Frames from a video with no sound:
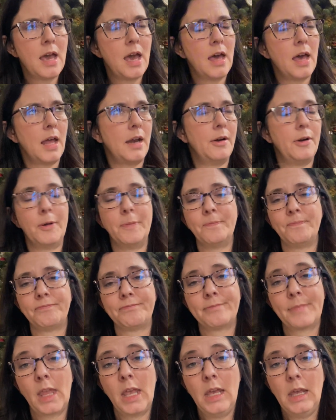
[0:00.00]
I don't know.
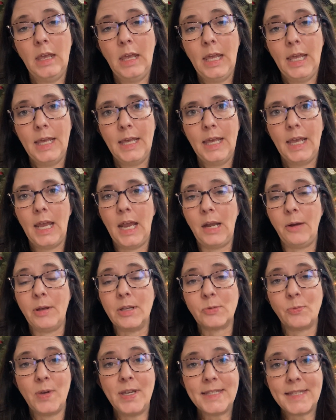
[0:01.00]

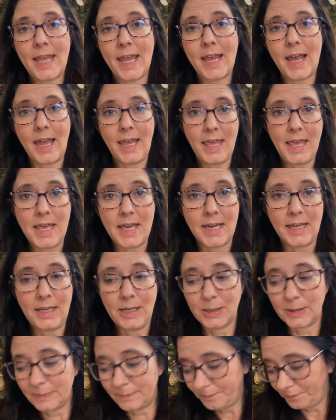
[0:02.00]
Anyways, we say IKEA
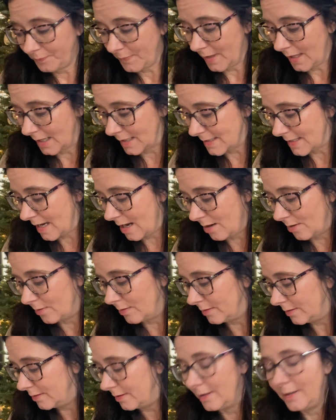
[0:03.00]
here. That's
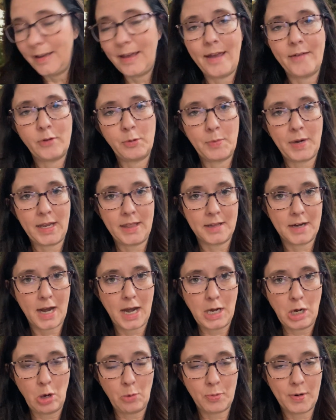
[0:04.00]
how everybody that
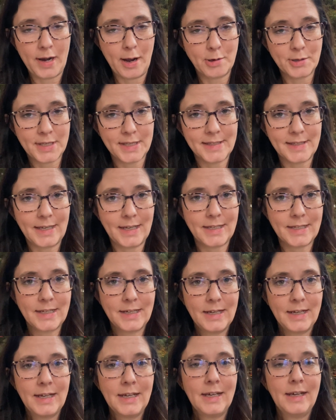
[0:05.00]
I know pronounces it.
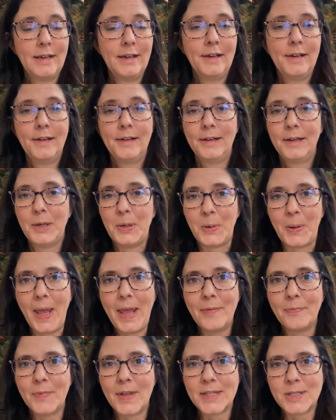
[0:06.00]

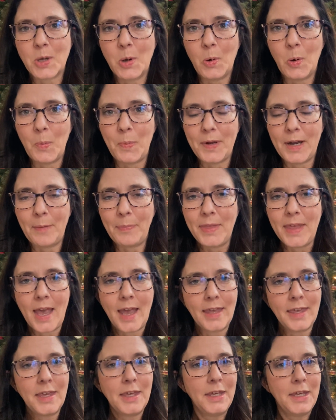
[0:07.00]
Okay, let's go open up the
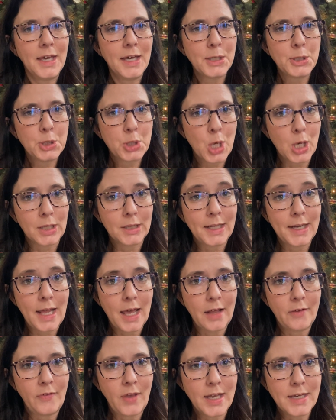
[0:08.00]
IKEA chocolate
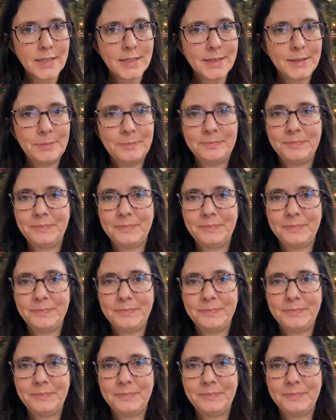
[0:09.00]
Advent.